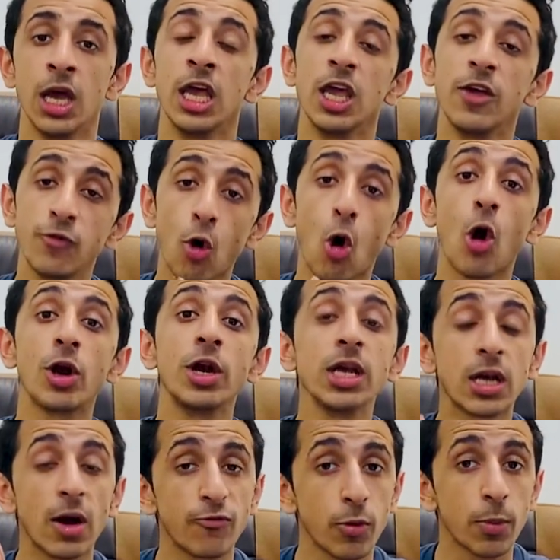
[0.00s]
If you already
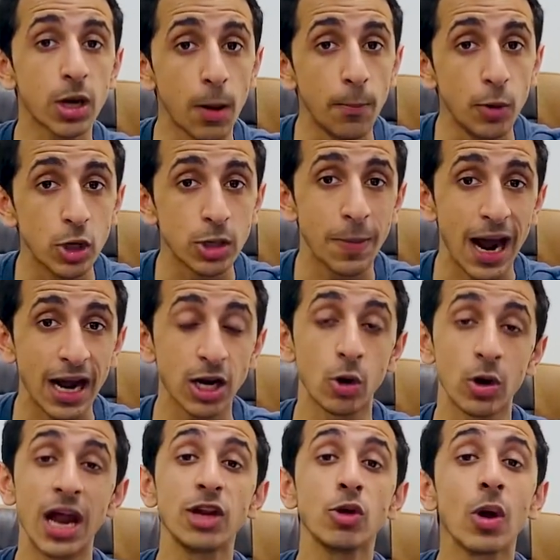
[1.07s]
come from a computer
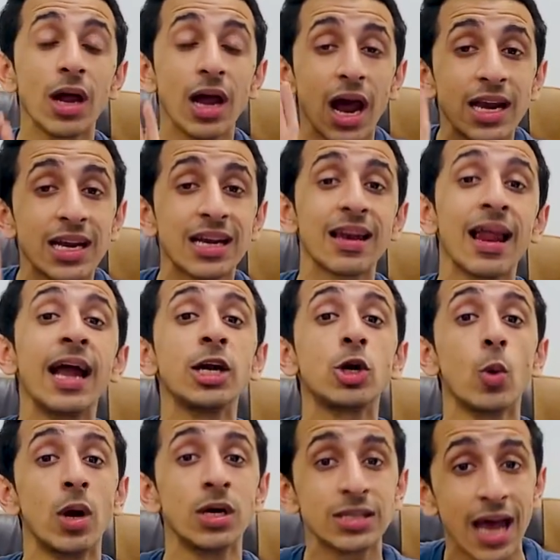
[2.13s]
background and you're inclined
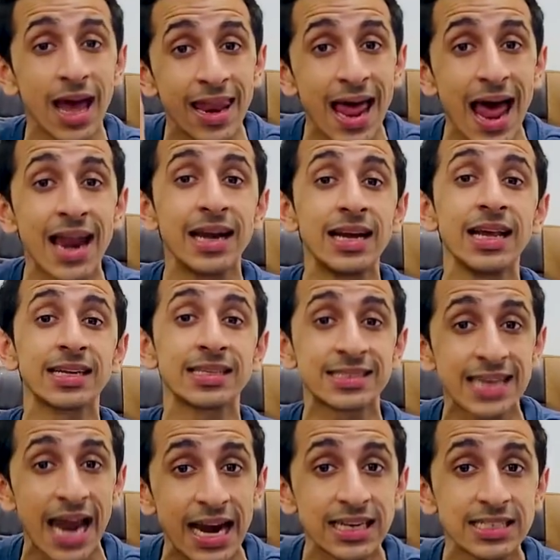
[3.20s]
towards analytics,
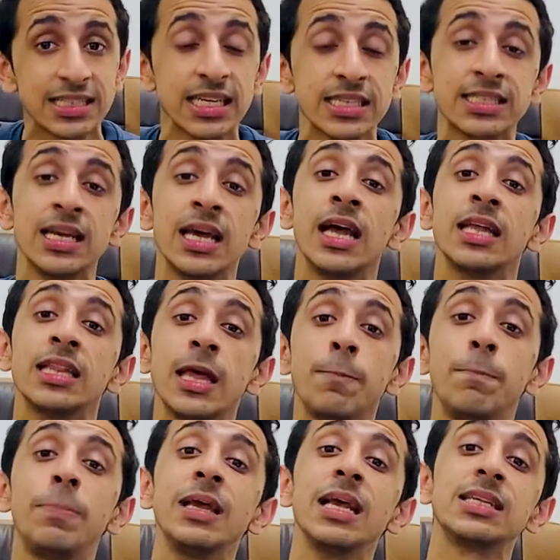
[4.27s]
statistics, then
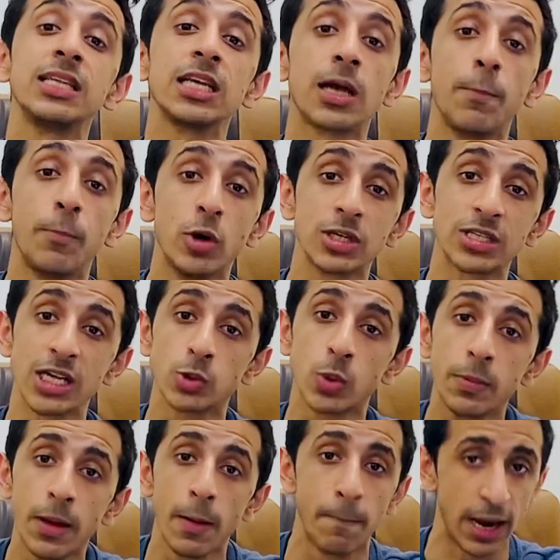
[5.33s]
BSc Computer Science will
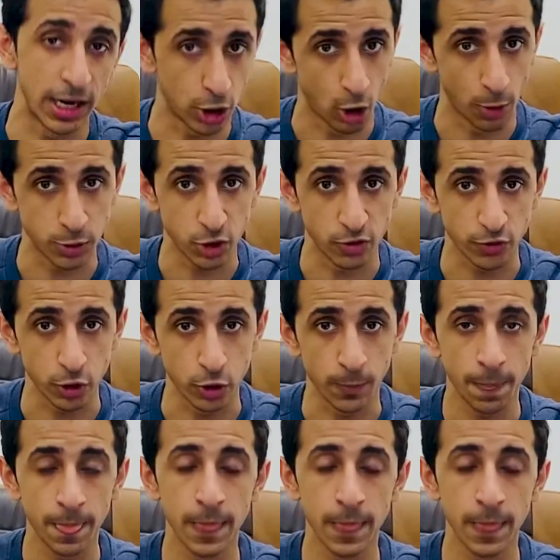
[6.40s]
be a better option for you.